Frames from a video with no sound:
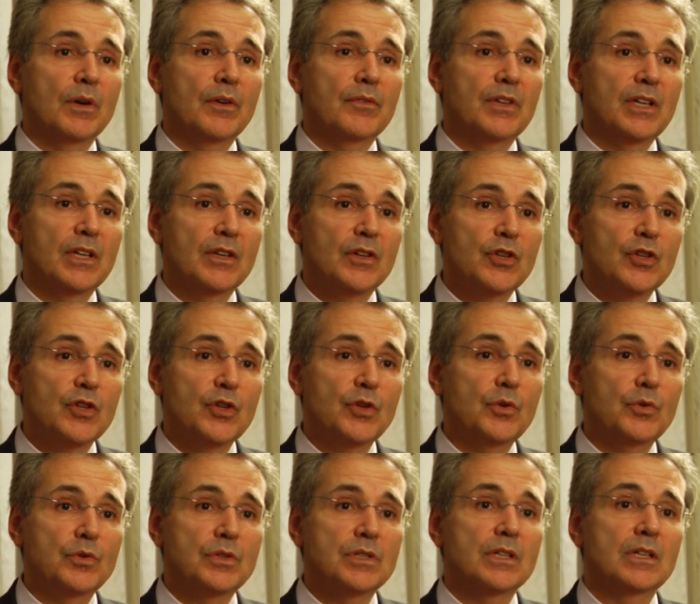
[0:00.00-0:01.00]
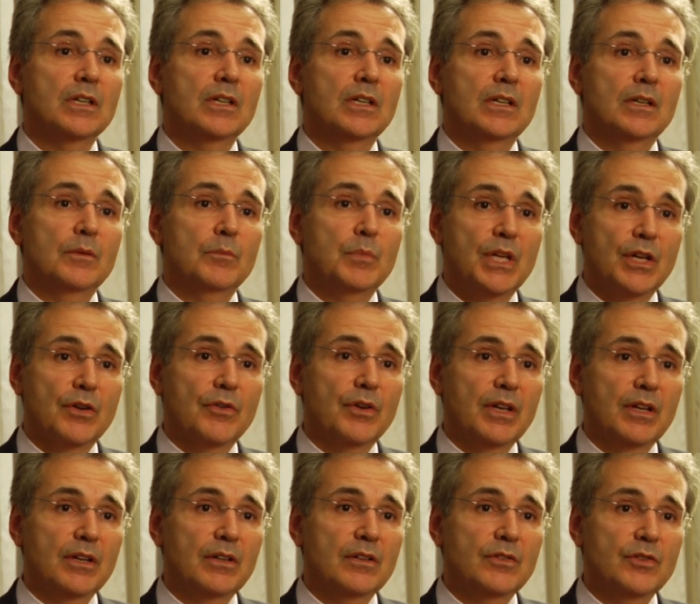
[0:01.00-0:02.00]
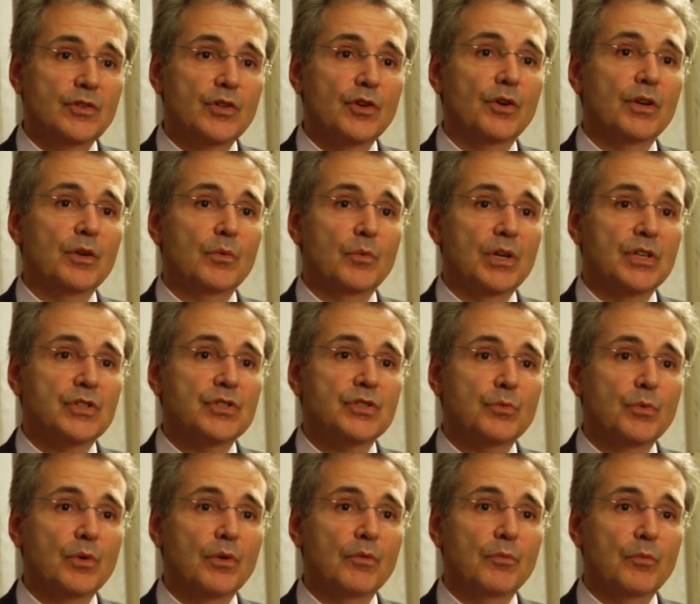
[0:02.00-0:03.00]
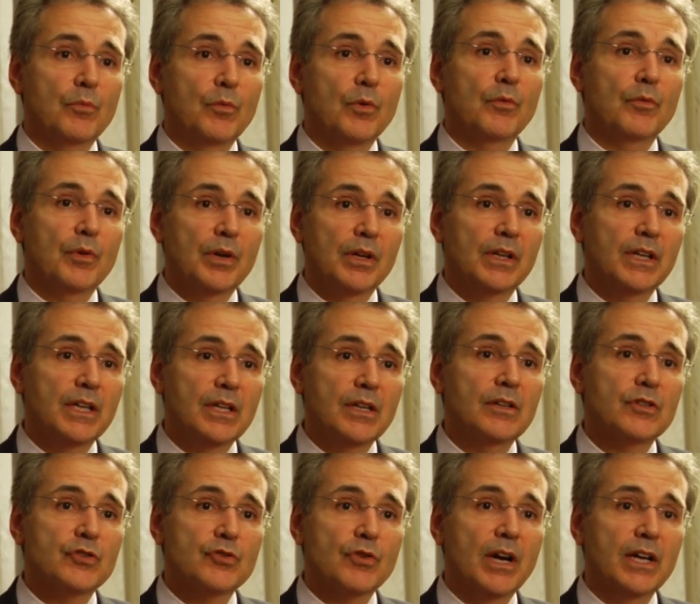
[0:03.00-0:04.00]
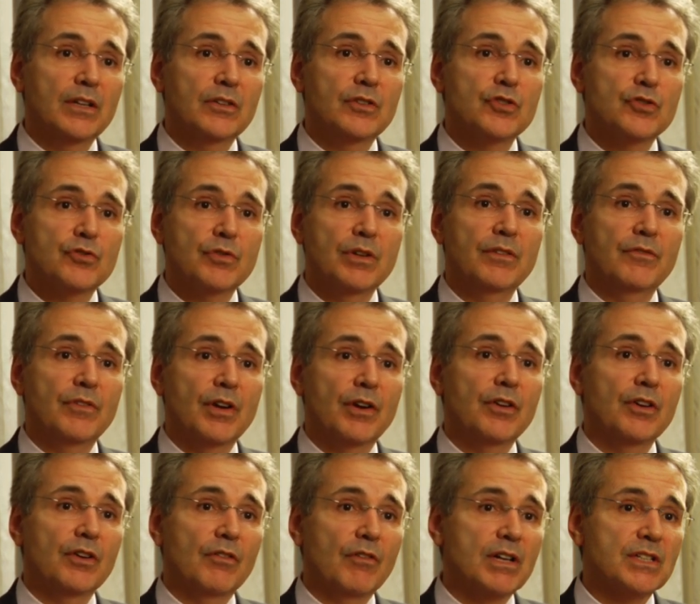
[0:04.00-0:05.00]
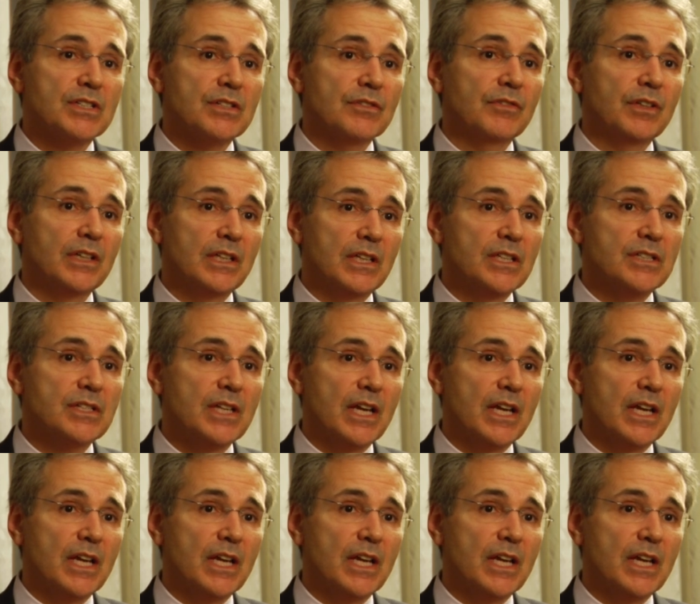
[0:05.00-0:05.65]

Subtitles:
of the acute period during which we're really trying to treat very aggressively these